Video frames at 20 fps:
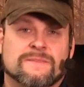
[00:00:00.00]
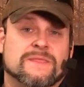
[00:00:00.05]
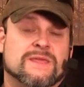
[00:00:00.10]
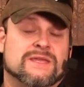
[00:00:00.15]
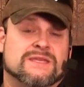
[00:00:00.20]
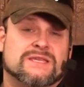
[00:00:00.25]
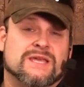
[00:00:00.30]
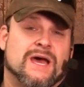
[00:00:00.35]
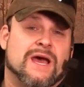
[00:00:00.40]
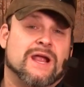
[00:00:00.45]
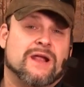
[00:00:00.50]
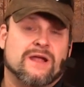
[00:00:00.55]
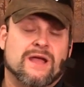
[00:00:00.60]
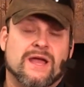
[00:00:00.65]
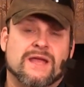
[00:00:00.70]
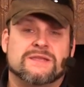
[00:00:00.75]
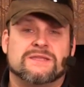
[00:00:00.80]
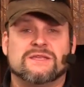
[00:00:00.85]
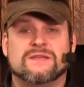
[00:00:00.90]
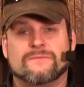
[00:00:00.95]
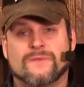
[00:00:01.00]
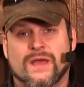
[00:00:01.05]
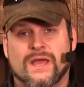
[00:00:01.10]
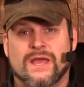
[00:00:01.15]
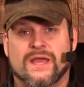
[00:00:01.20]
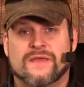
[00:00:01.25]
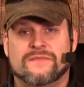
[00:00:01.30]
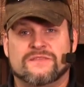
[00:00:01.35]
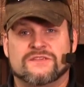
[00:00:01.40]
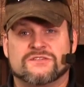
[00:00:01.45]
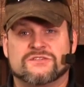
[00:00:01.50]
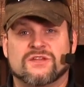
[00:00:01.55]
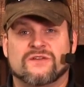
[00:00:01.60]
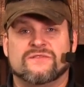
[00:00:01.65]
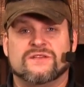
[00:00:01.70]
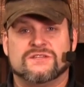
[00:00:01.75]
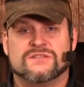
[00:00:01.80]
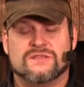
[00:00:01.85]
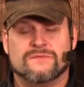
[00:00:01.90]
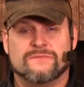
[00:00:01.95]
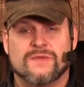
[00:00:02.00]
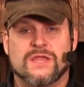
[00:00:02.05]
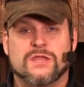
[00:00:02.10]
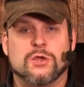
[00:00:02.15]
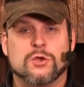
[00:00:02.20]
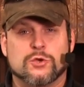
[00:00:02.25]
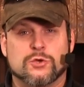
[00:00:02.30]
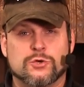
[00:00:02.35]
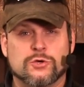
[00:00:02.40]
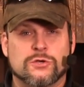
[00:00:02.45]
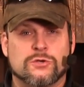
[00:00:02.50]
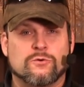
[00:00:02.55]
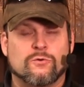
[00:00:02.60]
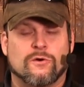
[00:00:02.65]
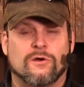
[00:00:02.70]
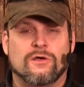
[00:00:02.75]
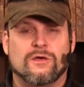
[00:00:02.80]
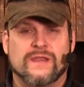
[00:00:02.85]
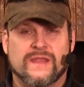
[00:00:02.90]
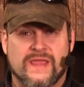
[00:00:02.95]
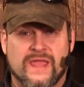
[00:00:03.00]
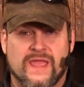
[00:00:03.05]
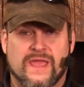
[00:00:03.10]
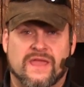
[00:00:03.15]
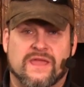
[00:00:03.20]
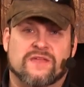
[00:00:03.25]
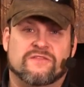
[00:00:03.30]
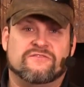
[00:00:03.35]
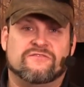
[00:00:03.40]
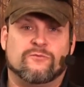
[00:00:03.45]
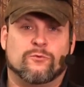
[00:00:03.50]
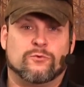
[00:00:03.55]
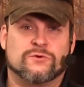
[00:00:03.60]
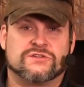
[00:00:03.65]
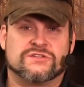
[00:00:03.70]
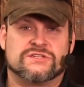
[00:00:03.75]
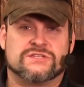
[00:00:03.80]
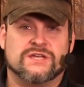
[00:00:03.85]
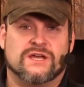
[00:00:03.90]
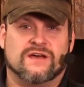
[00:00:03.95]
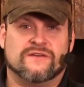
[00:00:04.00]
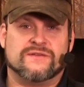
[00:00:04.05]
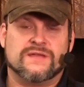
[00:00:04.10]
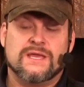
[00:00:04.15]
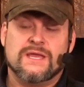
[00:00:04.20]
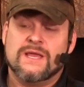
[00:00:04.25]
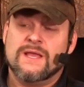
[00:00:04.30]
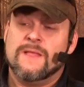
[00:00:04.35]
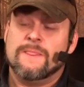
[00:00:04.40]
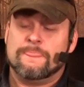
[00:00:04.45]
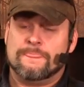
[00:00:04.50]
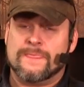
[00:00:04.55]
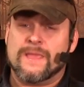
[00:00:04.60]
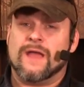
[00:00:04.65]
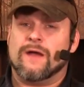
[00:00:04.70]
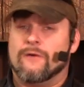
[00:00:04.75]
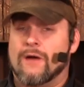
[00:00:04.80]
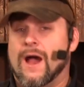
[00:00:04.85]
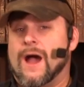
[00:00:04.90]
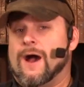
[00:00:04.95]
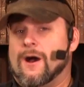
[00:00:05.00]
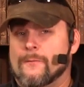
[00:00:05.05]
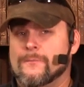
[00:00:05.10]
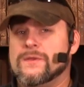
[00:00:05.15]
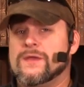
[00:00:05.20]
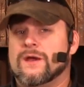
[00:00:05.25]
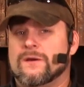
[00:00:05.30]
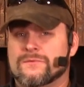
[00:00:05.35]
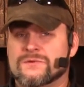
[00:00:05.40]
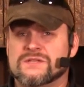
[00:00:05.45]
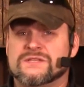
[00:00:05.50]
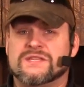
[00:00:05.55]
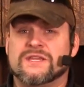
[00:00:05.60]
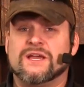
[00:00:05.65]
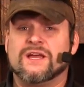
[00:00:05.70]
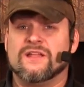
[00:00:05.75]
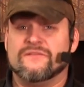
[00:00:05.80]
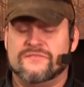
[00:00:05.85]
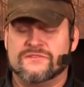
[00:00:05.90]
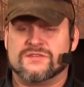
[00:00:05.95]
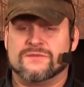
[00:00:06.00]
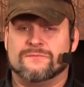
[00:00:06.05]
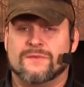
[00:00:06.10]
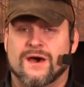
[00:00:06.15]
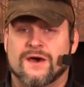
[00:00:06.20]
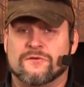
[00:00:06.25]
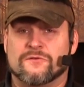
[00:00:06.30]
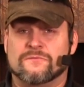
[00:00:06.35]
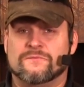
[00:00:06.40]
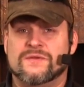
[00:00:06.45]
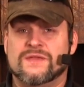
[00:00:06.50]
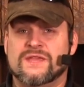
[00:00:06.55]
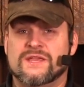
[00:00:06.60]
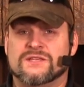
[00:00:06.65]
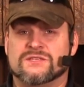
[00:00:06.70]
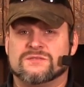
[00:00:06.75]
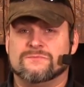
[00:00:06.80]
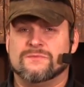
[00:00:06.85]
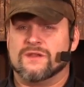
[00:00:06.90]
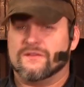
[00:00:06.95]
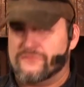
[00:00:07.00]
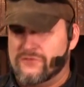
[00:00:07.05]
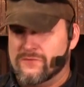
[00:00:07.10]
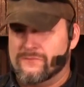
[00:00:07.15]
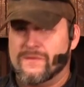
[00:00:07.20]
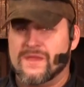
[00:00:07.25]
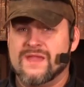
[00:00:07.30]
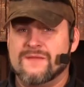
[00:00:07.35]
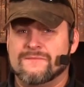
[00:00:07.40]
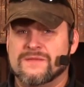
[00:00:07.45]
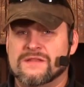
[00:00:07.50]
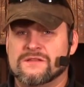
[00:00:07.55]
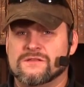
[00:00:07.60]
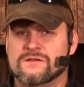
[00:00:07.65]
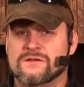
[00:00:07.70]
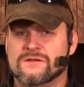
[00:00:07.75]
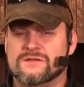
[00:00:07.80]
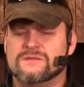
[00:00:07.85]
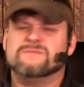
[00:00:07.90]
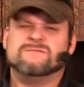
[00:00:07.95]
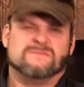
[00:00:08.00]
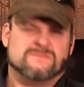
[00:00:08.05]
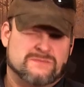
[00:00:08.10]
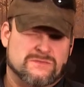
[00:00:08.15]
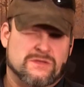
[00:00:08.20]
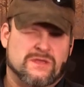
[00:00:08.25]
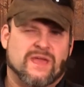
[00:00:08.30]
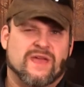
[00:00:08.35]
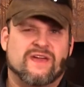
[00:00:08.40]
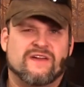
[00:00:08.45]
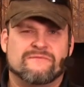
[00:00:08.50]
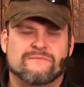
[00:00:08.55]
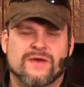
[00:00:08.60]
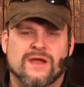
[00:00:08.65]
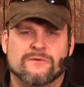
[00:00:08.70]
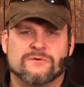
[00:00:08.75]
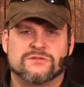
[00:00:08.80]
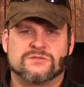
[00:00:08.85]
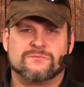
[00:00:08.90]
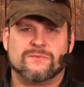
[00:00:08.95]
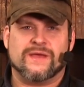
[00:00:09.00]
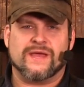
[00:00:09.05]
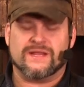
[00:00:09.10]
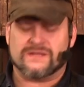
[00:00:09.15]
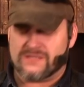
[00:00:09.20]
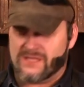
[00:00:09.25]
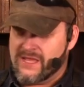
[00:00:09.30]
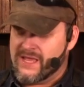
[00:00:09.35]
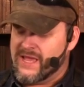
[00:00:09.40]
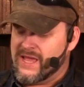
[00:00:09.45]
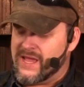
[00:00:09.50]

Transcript: The entire idea behind this stuff is to make good quality hand forged stuff. Now, I'll be able to tell if it's a modern piece, but if you make me look, you have my respect.